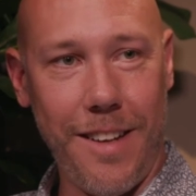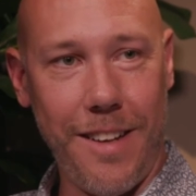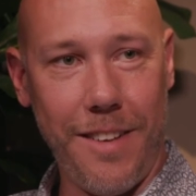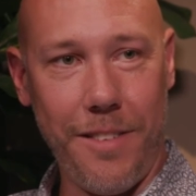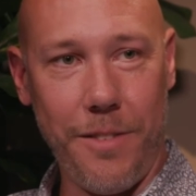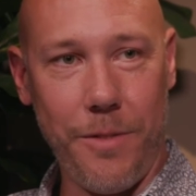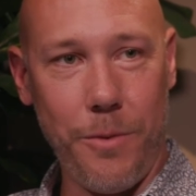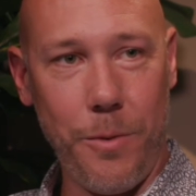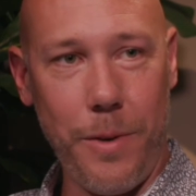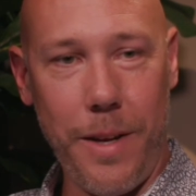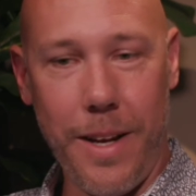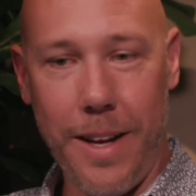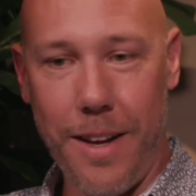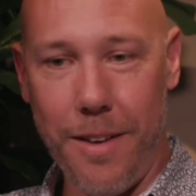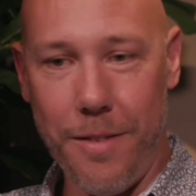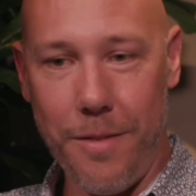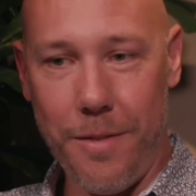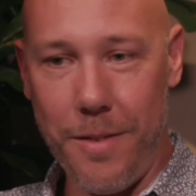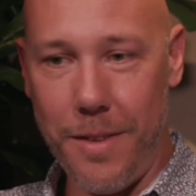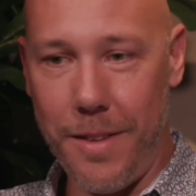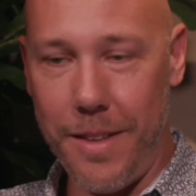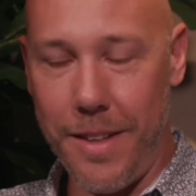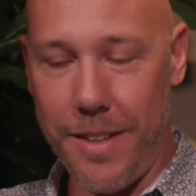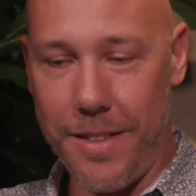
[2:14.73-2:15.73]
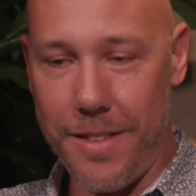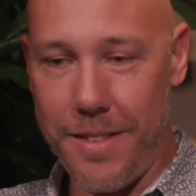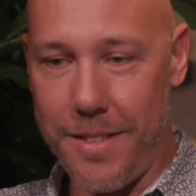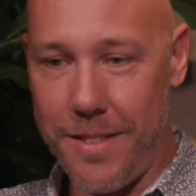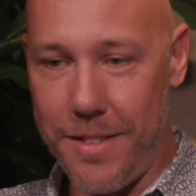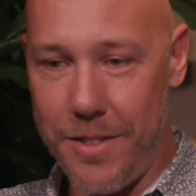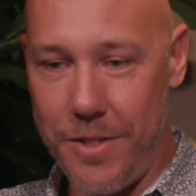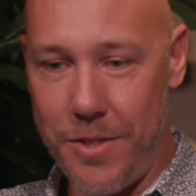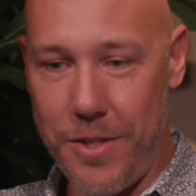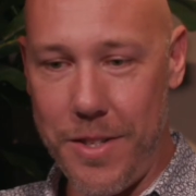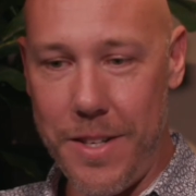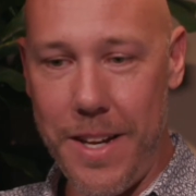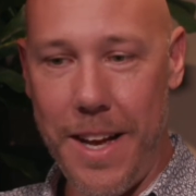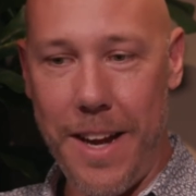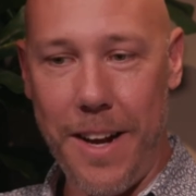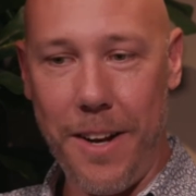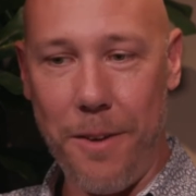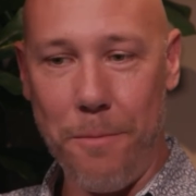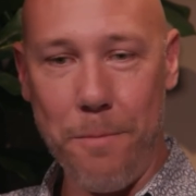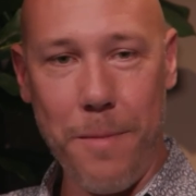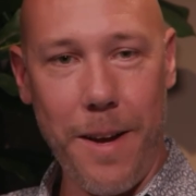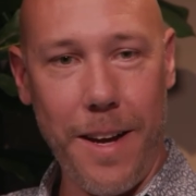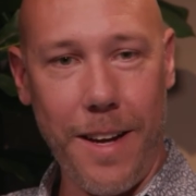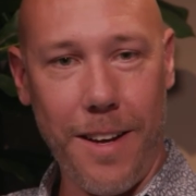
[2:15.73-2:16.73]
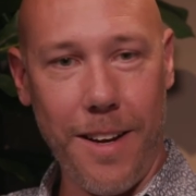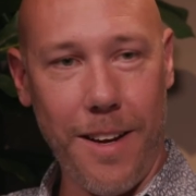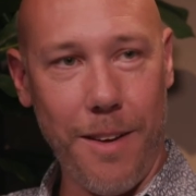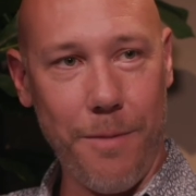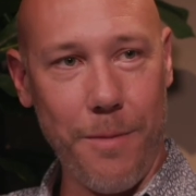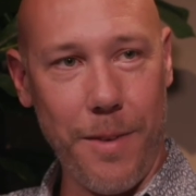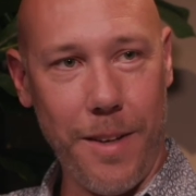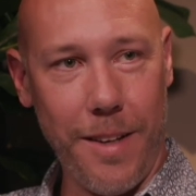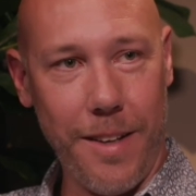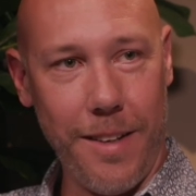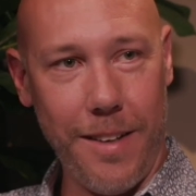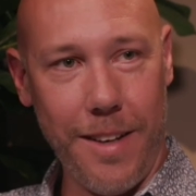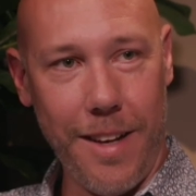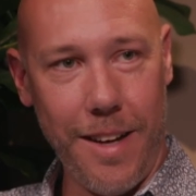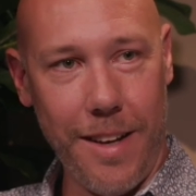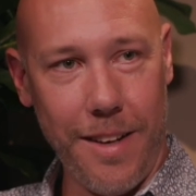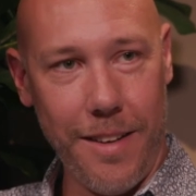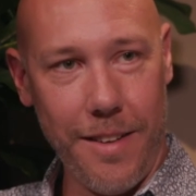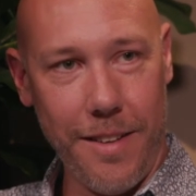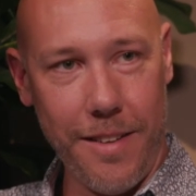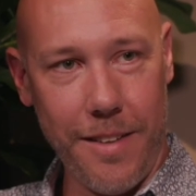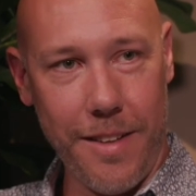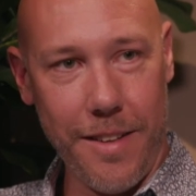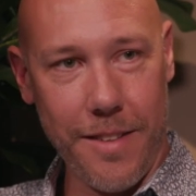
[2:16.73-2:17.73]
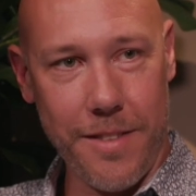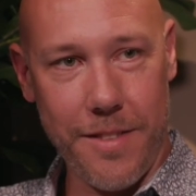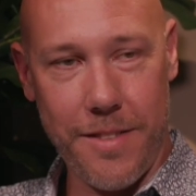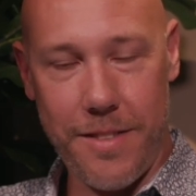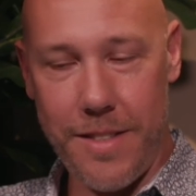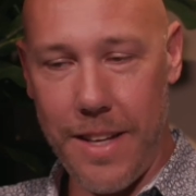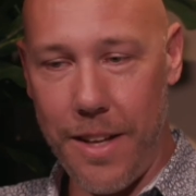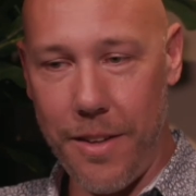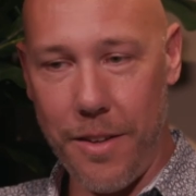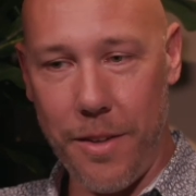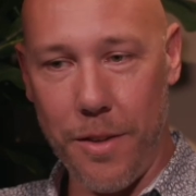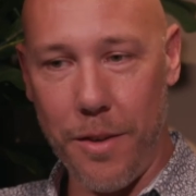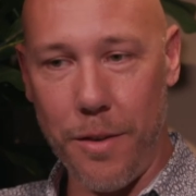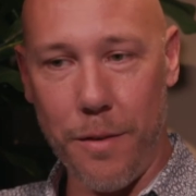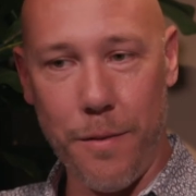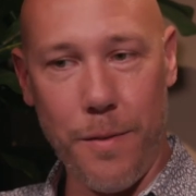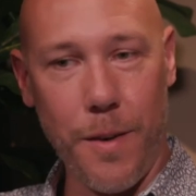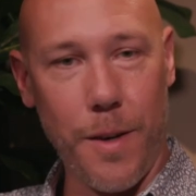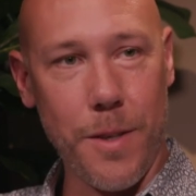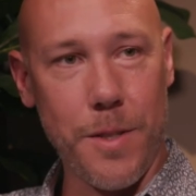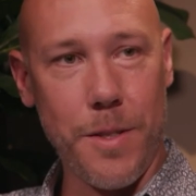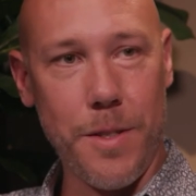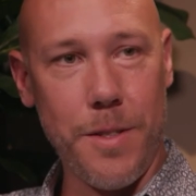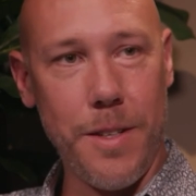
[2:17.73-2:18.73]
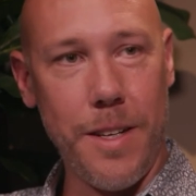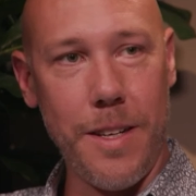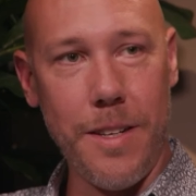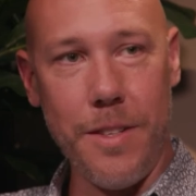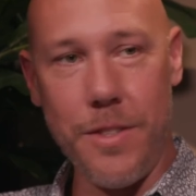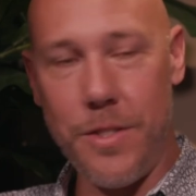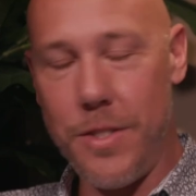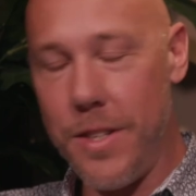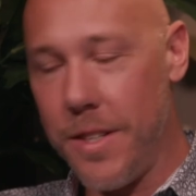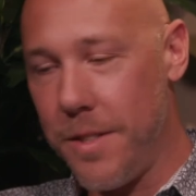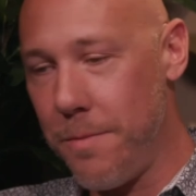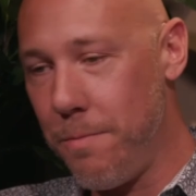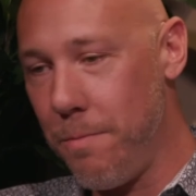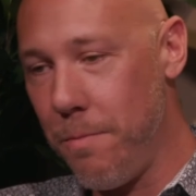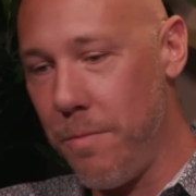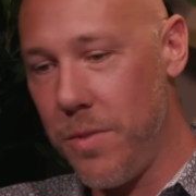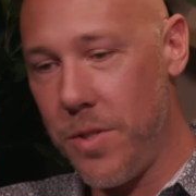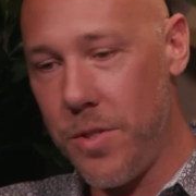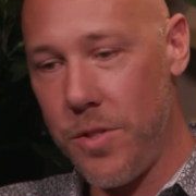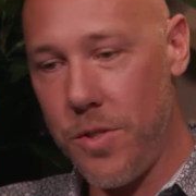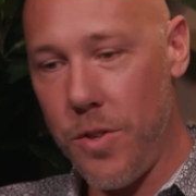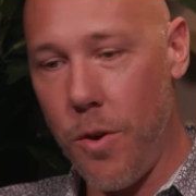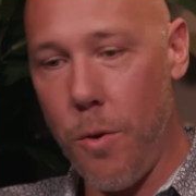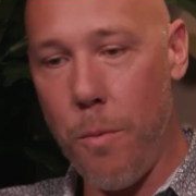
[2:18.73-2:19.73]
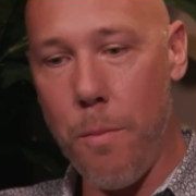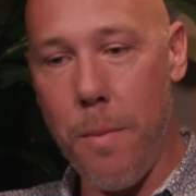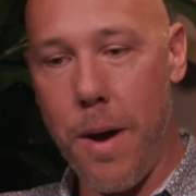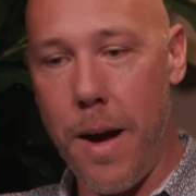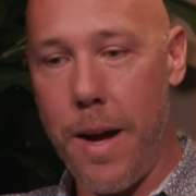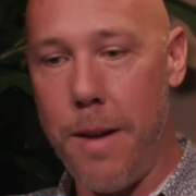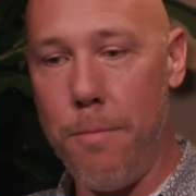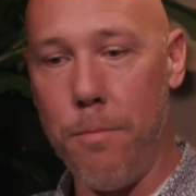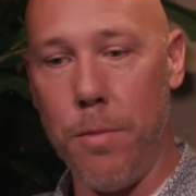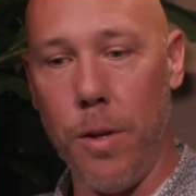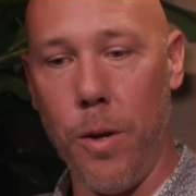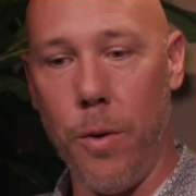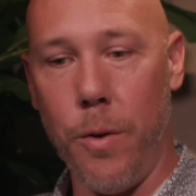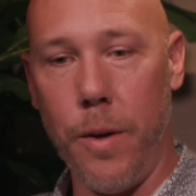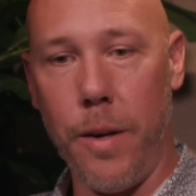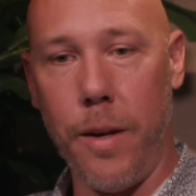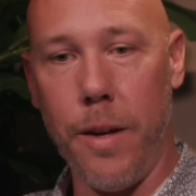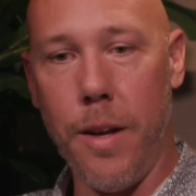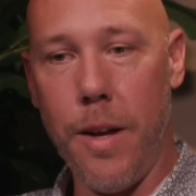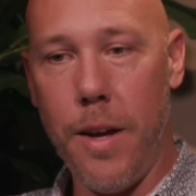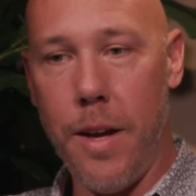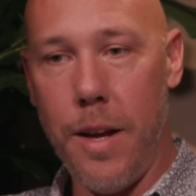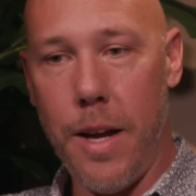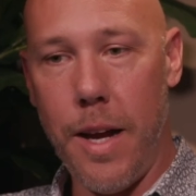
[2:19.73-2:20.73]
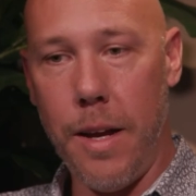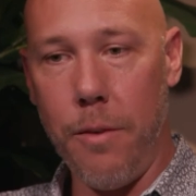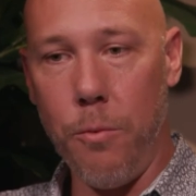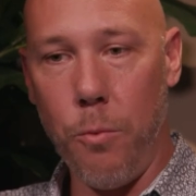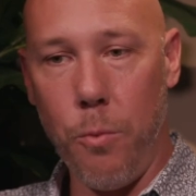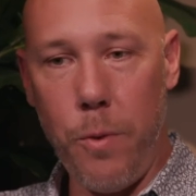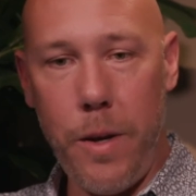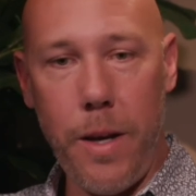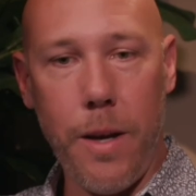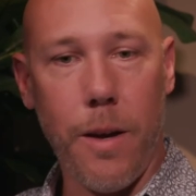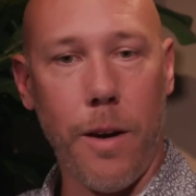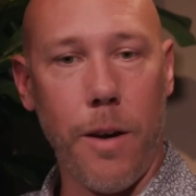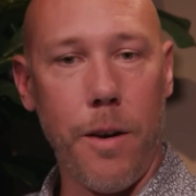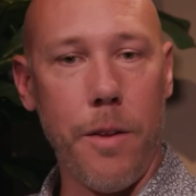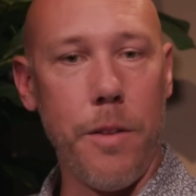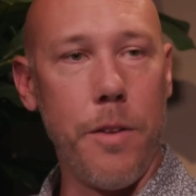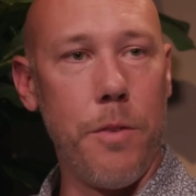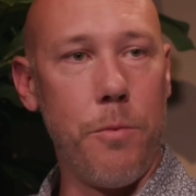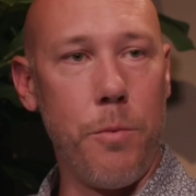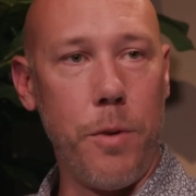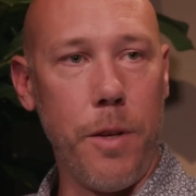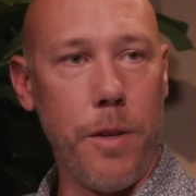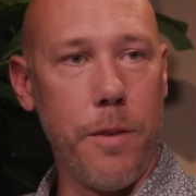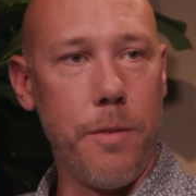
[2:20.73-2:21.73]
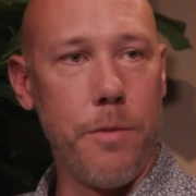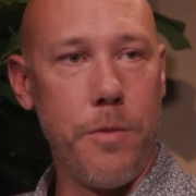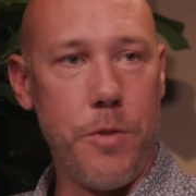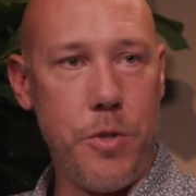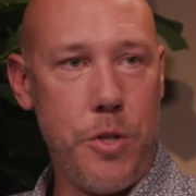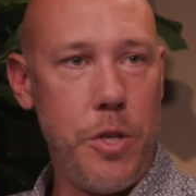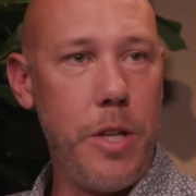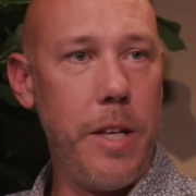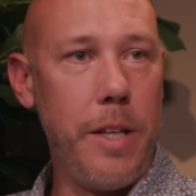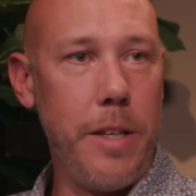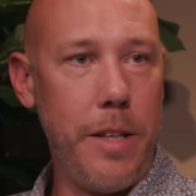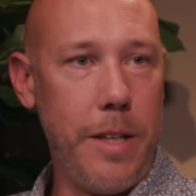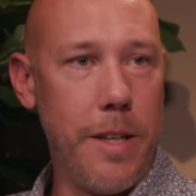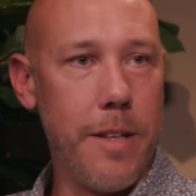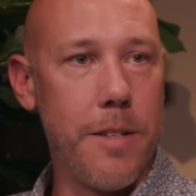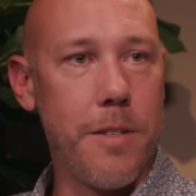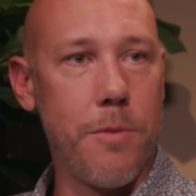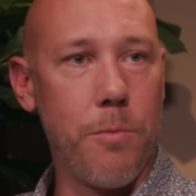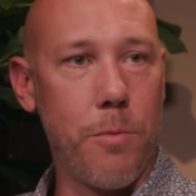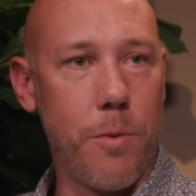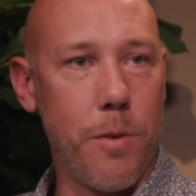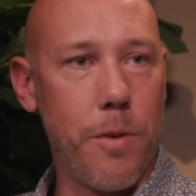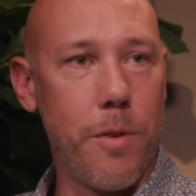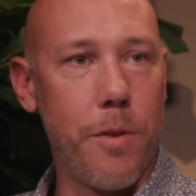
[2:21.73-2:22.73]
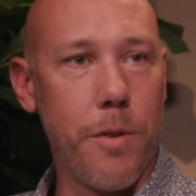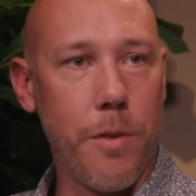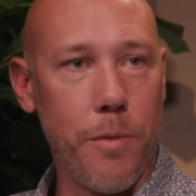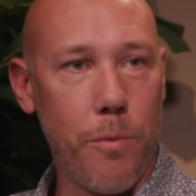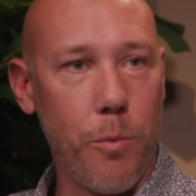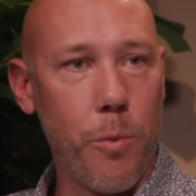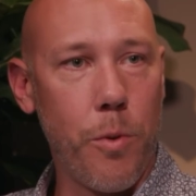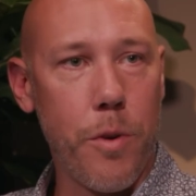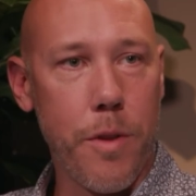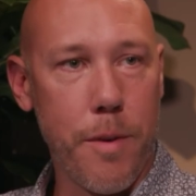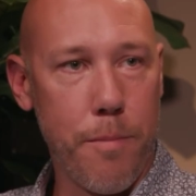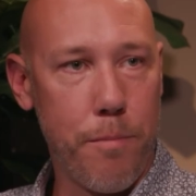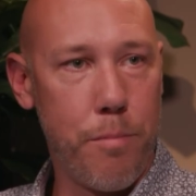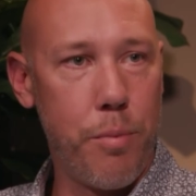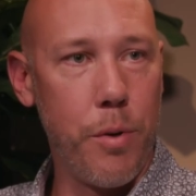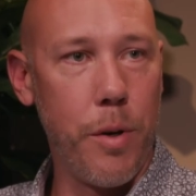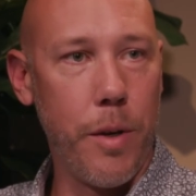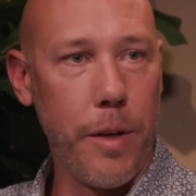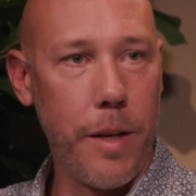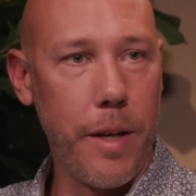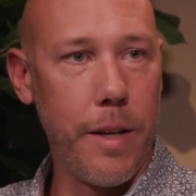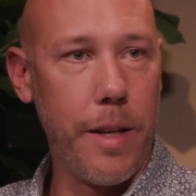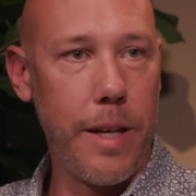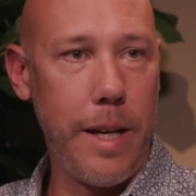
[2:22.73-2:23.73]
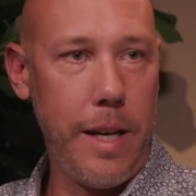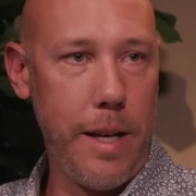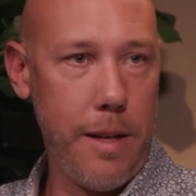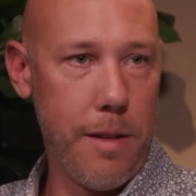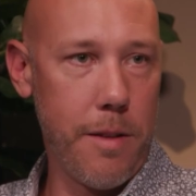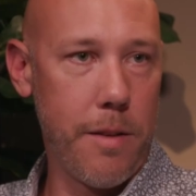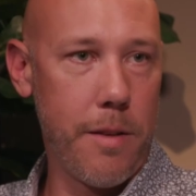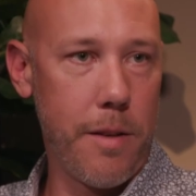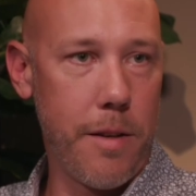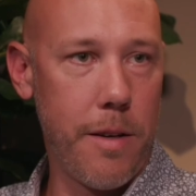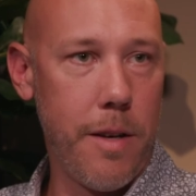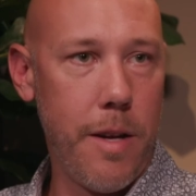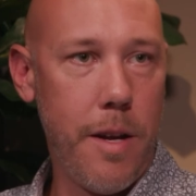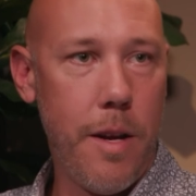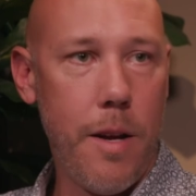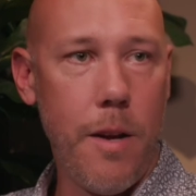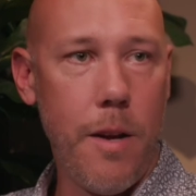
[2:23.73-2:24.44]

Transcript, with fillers: and, we have this genetic makeup and and this cellular function that is just so mind-blowing and we are the real genius we're the we're the brilliant healer